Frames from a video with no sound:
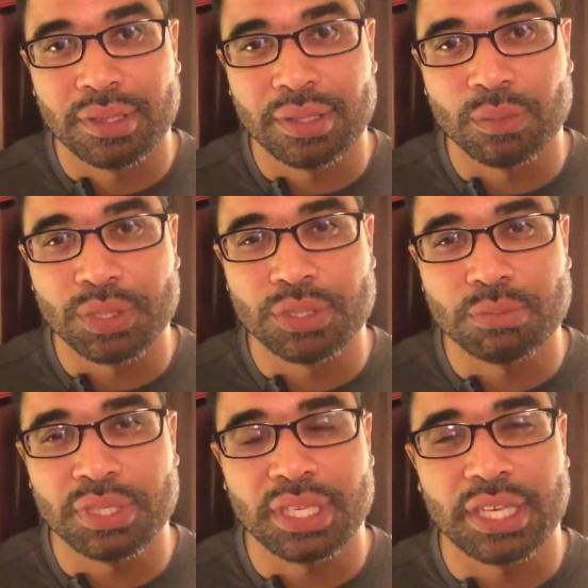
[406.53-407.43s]
than what you're
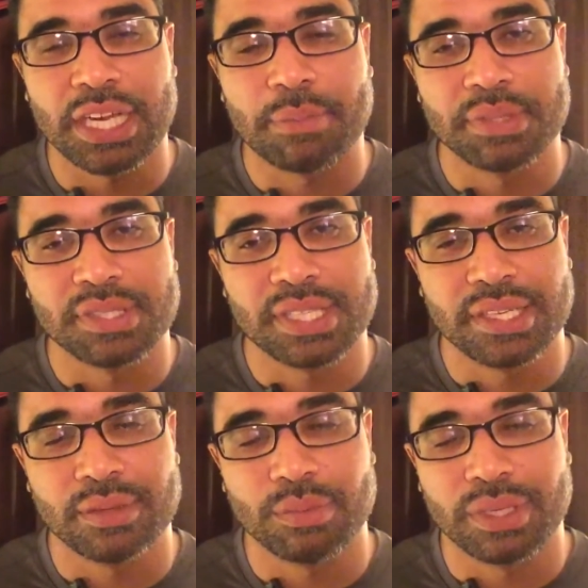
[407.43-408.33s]
being
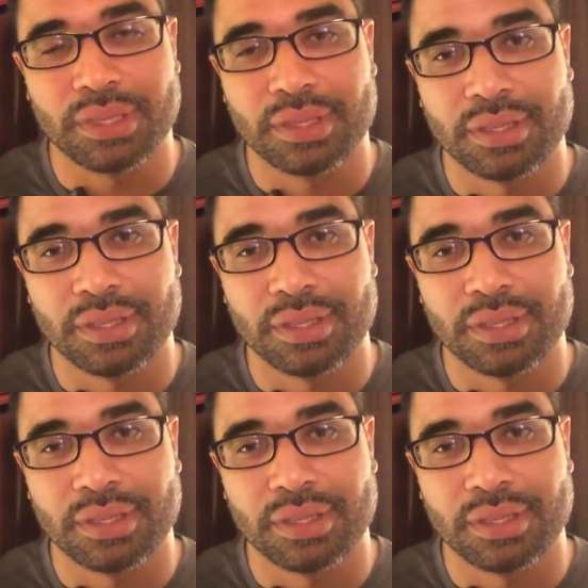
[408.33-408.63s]
compensated with.